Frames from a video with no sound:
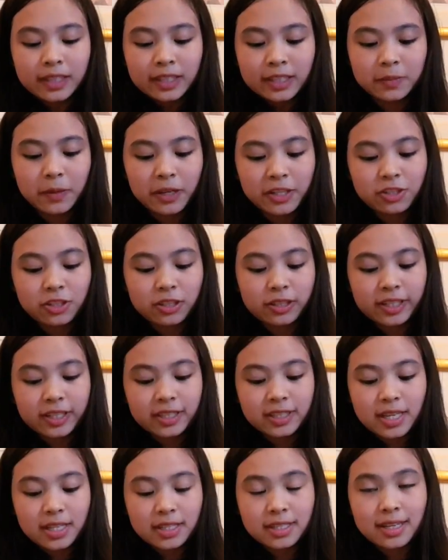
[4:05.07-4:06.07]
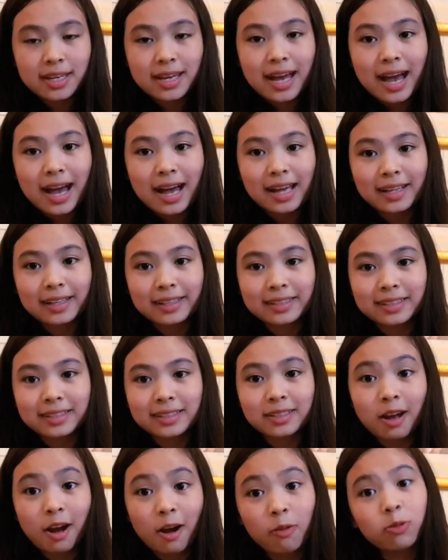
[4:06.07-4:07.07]
especially since it has
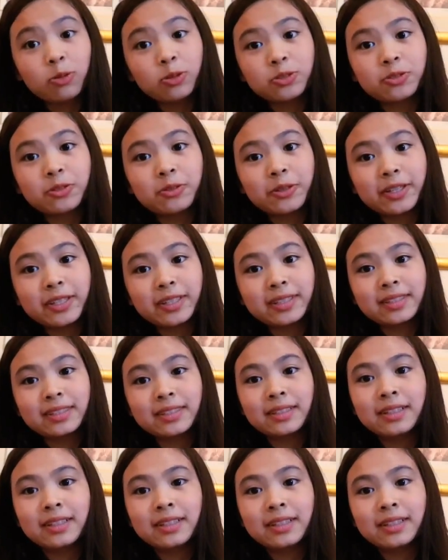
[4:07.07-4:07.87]
Star Wars toys.